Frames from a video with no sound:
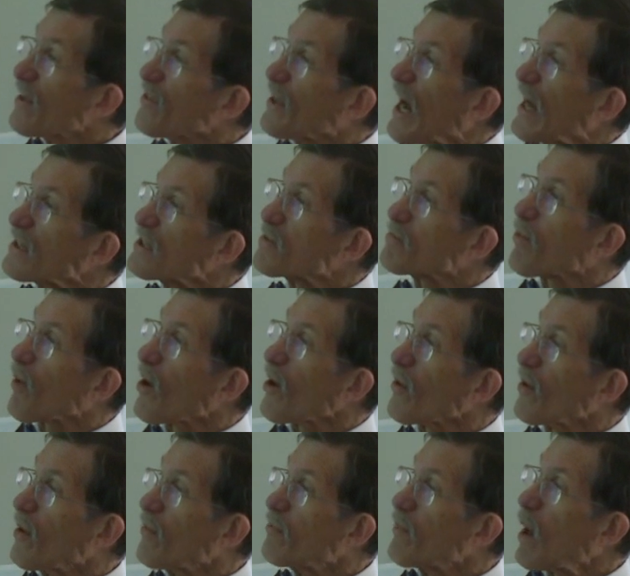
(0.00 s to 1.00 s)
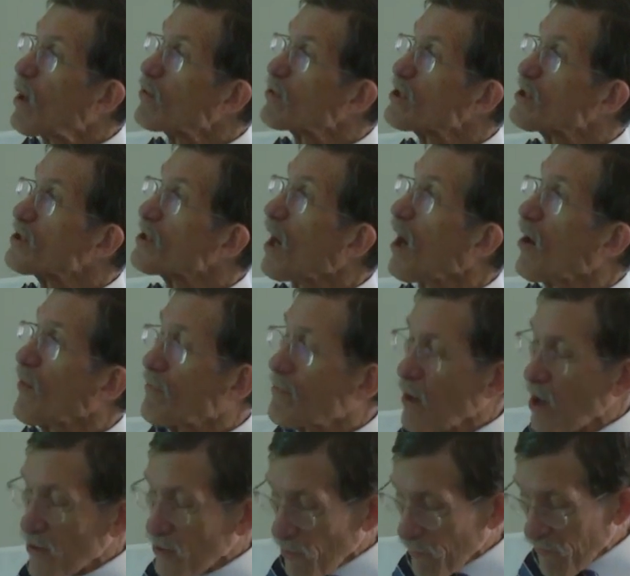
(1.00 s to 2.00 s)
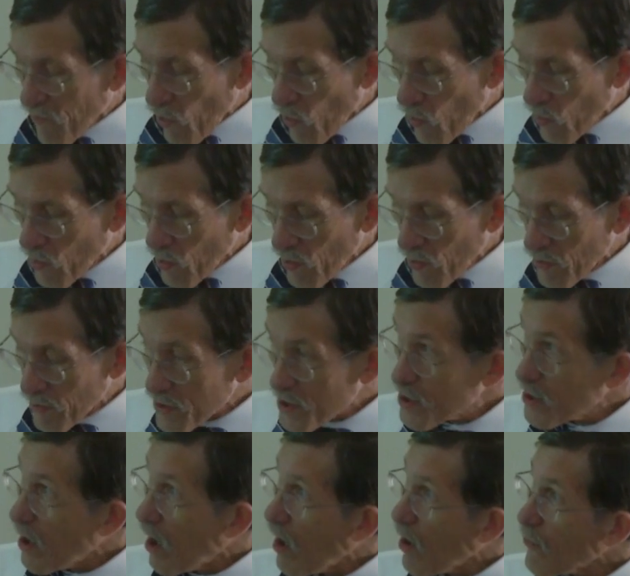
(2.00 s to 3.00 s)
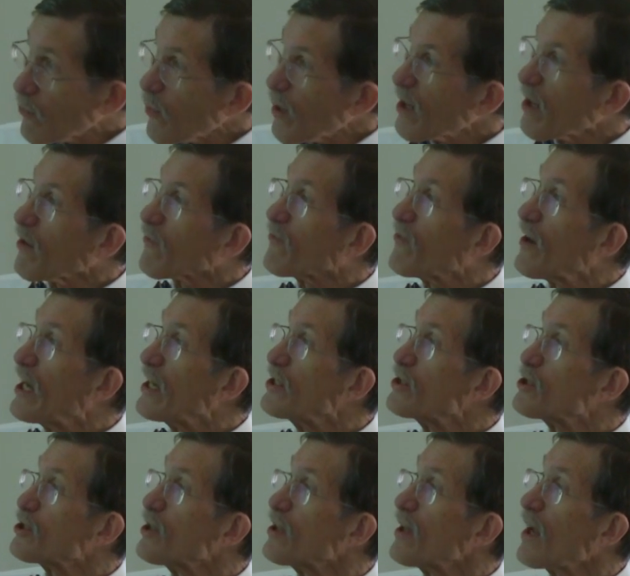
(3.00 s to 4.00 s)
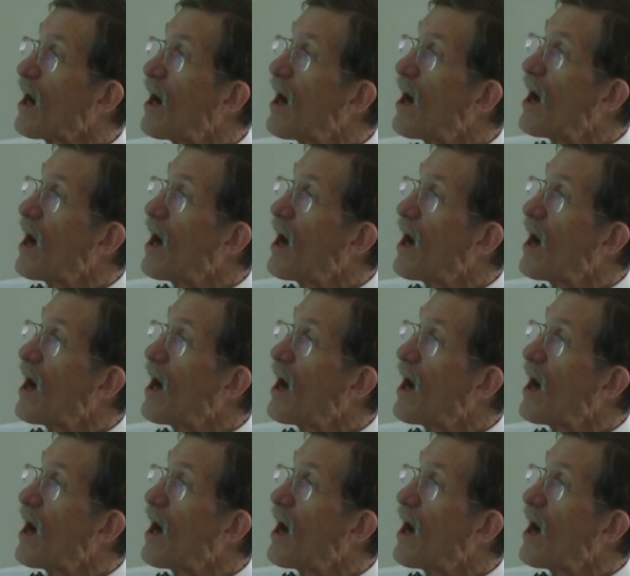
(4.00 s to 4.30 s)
That's most of Brother Vogler's renovation.